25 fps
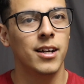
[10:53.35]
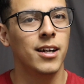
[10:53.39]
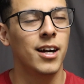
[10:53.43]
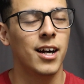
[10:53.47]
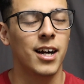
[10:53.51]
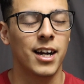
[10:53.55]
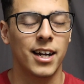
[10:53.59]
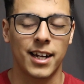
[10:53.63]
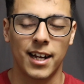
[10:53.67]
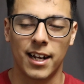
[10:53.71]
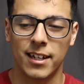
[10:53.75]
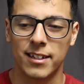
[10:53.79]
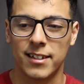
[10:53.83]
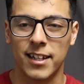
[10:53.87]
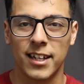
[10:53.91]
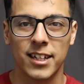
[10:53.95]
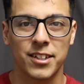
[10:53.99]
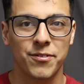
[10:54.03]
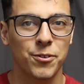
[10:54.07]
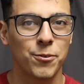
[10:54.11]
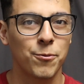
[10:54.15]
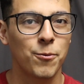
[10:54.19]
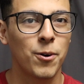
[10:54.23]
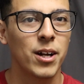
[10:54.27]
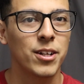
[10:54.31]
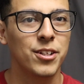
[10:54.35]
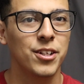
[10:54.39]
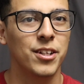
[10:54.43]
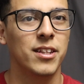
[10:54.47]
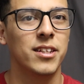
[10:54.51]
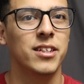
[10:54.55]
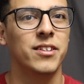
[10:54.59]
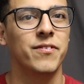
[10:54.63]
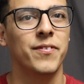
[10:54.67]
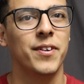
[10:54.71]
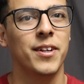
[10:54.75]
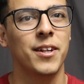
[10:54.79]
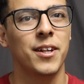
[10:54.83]
All right, guys. Thanks for watching
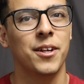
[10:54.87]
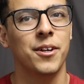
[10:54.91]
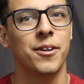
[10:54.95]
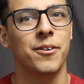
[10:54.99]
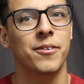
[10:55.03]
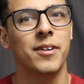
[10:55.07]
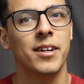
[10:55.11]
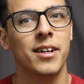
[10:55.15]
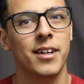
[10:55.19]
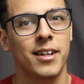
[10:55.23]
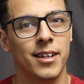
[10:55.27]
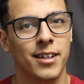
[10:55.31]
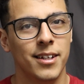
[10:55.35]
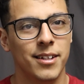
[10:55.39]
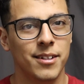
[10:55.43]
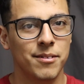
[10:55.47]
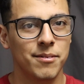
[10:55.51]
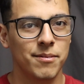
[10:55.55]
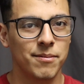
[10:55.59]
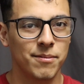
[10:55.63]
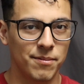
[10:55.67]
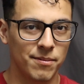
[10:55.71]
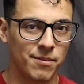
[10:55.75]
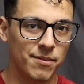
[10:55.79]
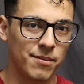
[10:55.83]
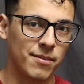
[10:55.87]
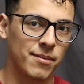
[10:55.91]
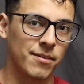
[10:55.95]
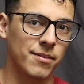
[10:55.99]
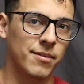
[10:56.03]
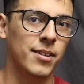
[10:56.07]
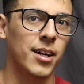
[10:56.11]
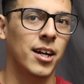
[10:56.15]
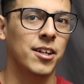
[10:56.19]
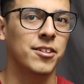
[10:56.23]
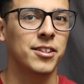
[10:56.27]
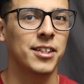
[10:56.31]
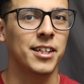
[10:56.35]
this video.
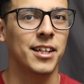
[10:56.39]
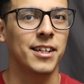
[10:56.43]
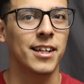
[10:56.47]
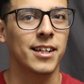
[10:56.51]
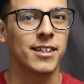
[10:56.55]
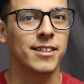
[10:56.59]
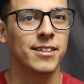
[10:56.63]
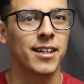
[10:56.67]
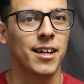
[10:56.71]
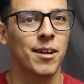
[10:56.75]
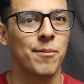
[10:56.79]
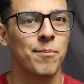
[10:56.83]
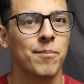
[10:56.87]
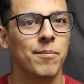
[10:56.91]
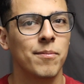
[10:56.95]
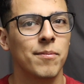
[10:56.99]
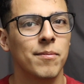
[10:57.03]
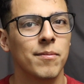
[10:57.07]
I'll see you next time.